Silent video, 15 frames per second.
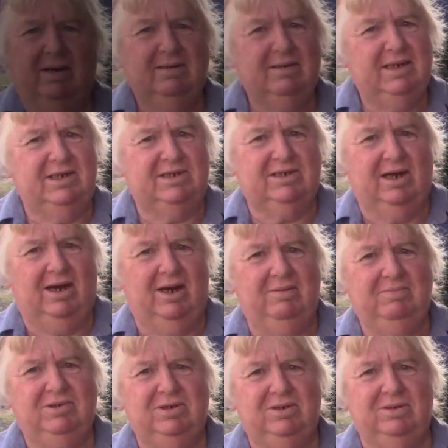Well, it's
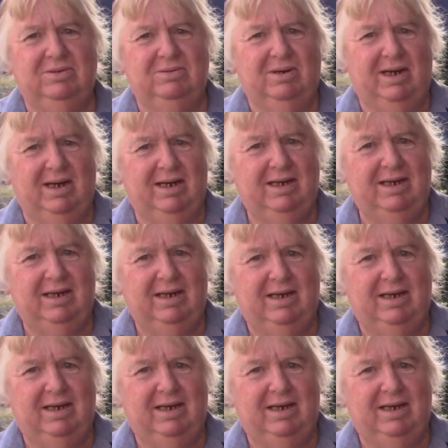time to